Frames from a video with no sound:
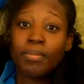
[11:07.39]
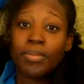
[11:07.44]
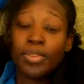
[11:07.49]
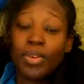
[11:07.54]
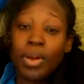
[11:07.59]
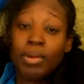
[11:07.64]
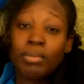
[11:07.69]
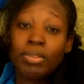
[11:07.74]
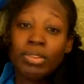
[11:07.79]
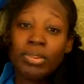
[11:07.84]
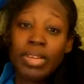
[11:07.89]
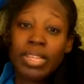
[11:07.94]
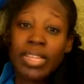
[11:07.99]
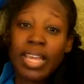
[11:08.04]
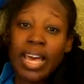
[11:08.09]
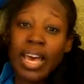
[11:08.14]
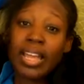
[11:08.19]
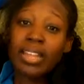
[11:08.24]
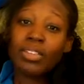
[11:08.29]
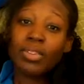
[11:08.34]
So I'm doing
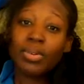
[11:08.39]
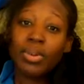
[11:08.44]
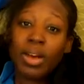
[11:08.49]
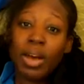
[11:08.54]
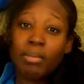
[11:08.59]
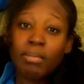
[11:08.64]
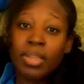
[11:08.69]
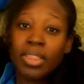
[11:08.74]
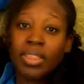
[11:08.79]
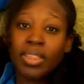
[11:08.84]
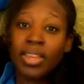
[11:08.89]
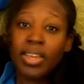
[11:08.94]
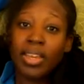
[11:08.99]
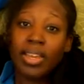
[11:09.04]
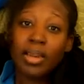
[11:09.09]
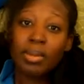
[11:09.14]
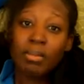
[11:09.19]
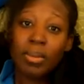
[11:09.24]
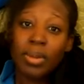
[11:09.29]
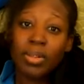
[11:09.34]
that, so it got me
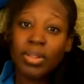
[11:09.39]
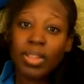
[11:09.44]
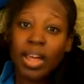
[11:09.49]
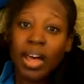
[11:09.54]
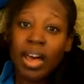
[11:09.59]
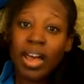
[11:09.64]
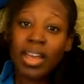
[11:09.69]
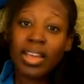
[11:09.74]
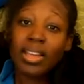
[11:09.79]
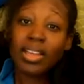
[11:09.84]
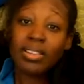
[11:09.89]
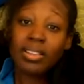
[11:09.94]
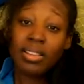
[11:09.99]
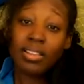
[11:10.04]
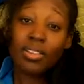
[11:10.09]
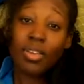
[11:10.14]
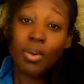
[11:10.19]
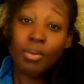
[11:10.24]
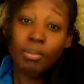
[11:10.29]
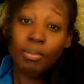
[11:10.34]
thinking about lye. And as
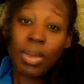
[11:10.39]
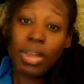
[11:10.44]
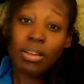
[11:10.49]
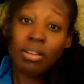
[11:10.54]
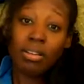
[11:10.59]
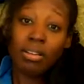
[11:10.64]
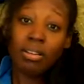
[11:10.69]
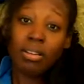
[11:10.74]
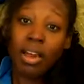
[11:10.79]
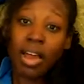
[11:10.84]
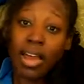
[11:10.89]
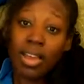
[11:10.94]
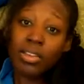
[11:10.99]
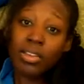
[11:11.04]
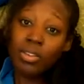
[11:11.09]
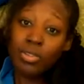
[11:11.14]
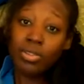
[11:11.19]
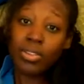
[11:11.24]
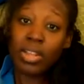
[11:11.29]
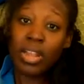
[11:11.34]
a soap maker, I
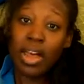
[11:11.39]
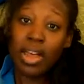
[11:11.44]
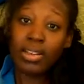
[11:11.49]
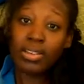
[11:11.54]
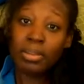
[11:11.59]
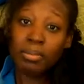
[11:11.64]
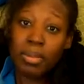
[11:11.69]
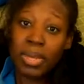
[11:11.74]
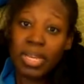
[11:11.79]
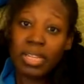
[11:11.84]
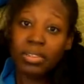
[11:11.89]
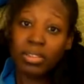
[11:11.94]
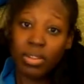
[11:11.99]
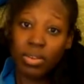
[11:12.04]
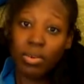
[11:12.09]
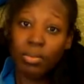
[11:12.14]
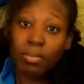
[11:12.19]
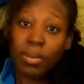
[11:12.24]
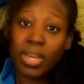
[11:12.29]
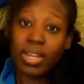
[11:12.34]
use lye to make
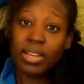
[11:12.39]
soap.